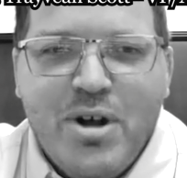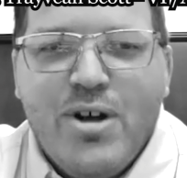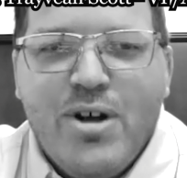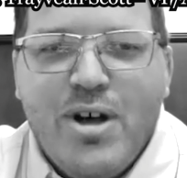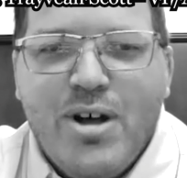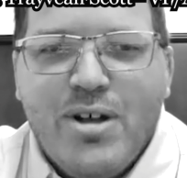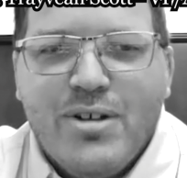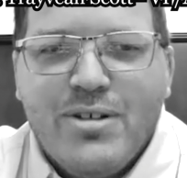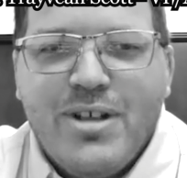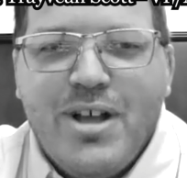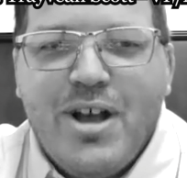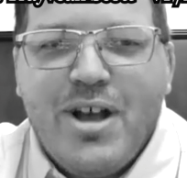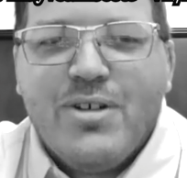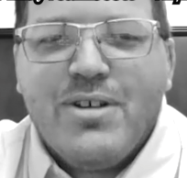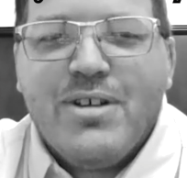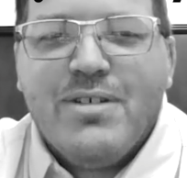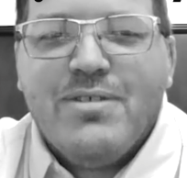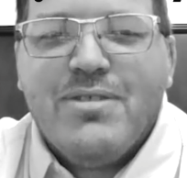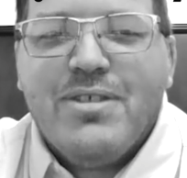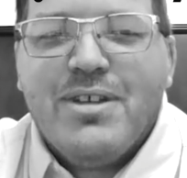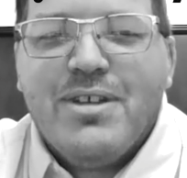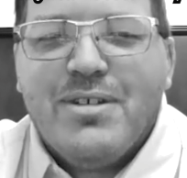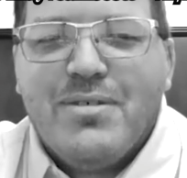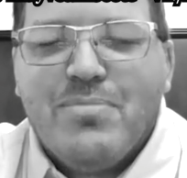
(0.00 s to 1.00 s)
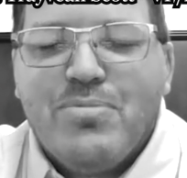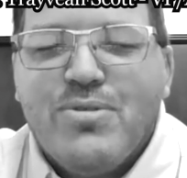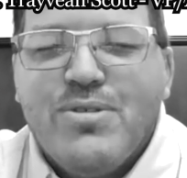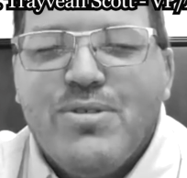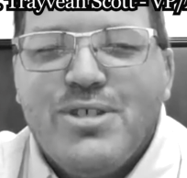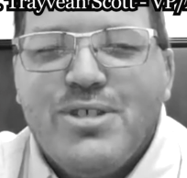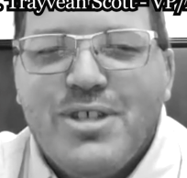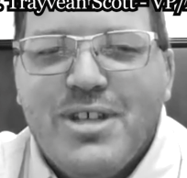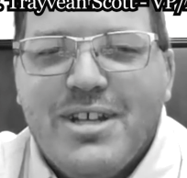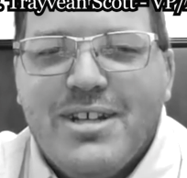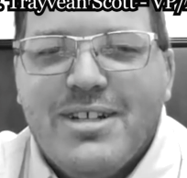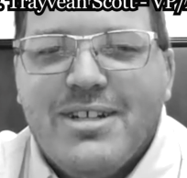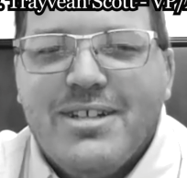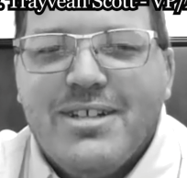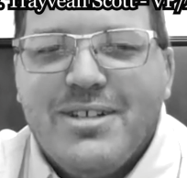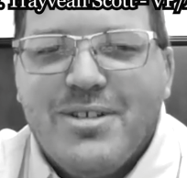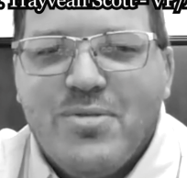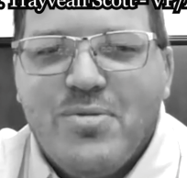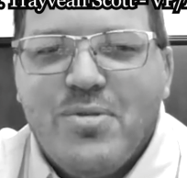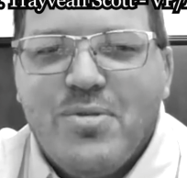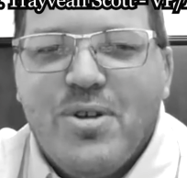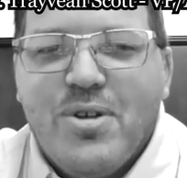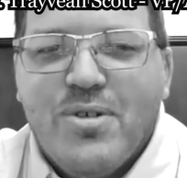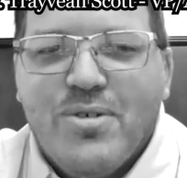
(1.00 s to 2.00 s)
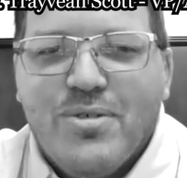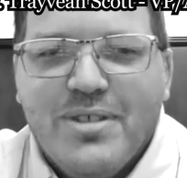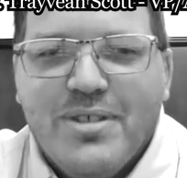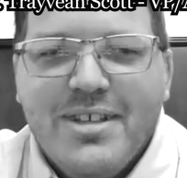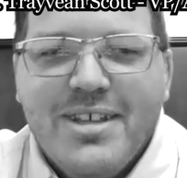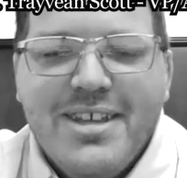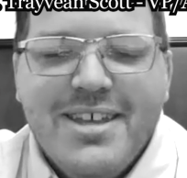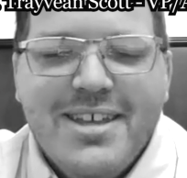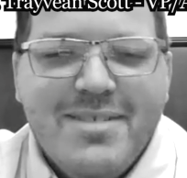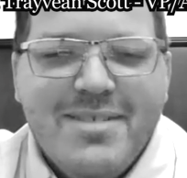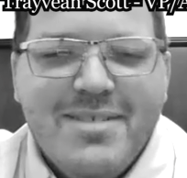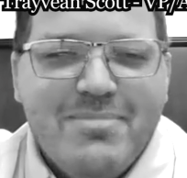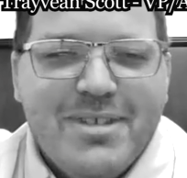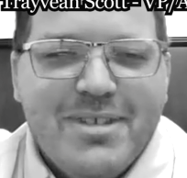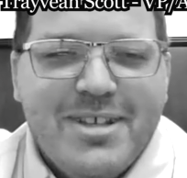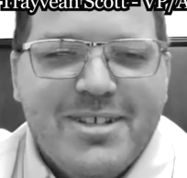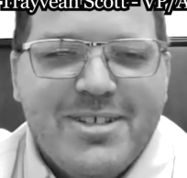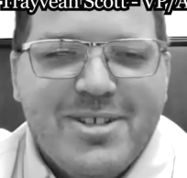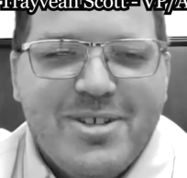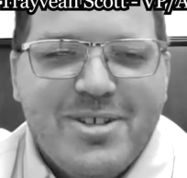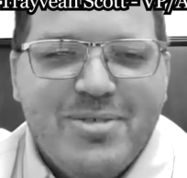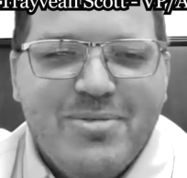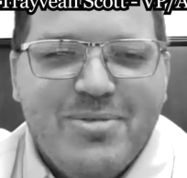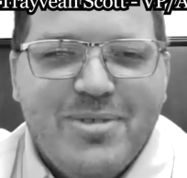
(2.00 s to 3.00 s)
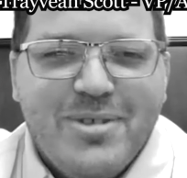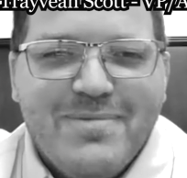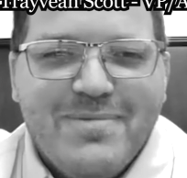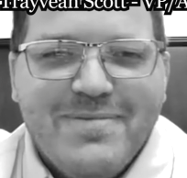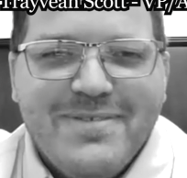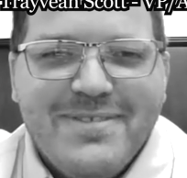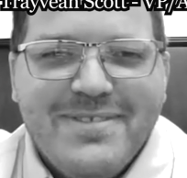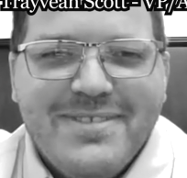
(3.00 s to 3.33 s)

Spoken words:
I'll give the appreciated quote, but that's a good one.